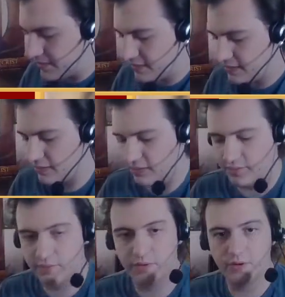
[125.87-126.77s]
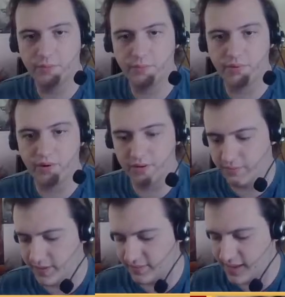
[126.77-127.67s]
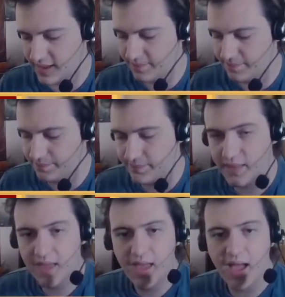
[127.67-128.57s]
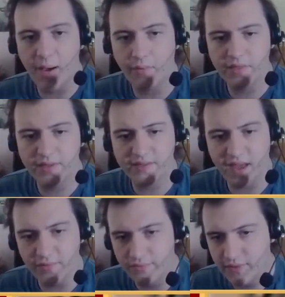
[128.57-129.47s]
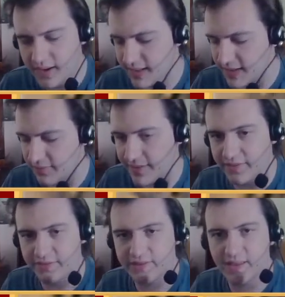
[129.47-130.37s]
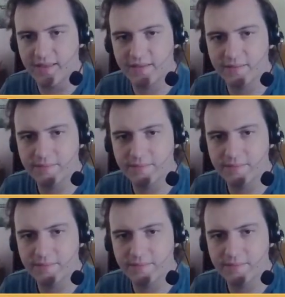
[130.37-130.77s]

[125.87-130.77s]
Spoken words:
of little broken bits here. And one of the things that I really love about this kit,